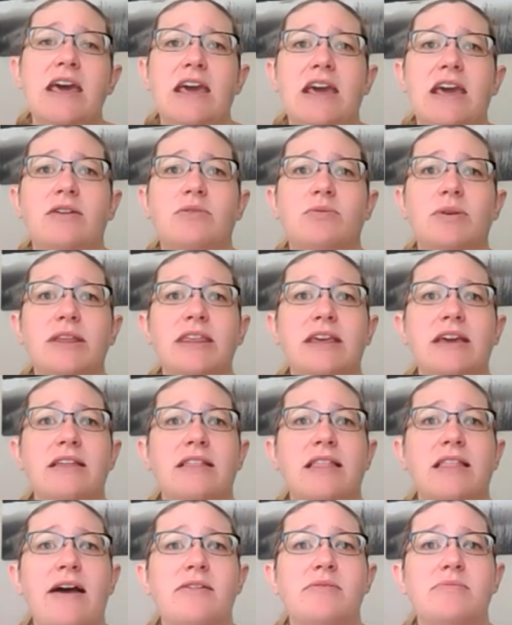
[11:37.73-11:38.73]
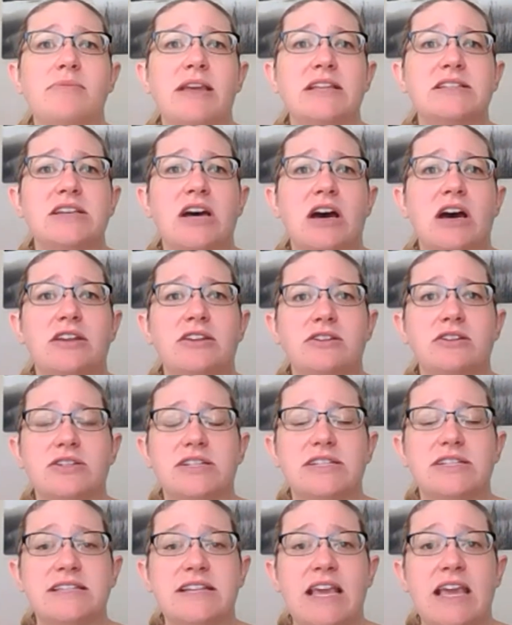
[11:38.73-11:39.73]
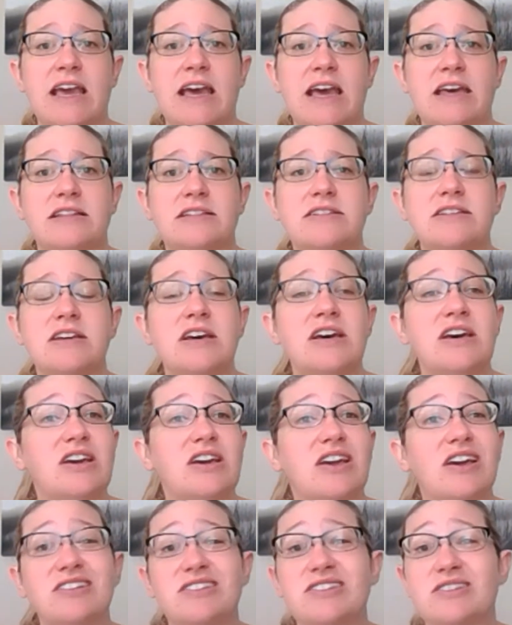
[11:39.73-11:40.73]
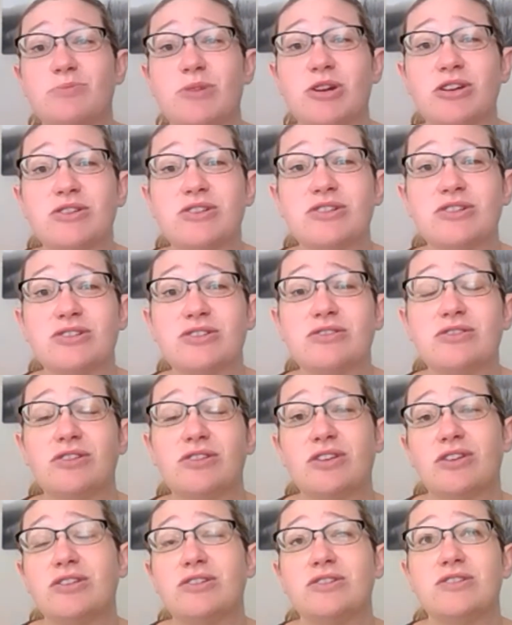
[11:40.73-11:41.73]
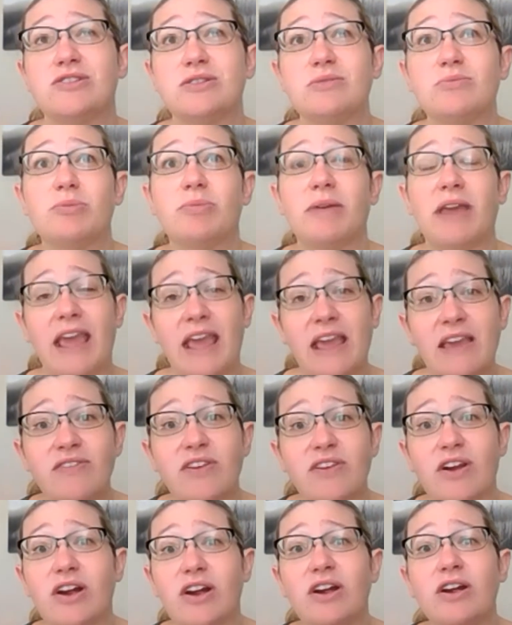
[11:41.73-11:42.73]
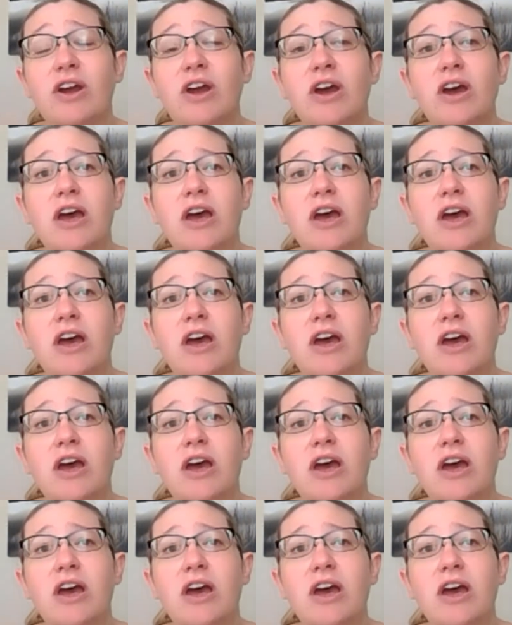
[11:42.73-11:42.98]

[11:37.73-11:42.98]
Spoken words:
It really allowed me to understand consumer behavior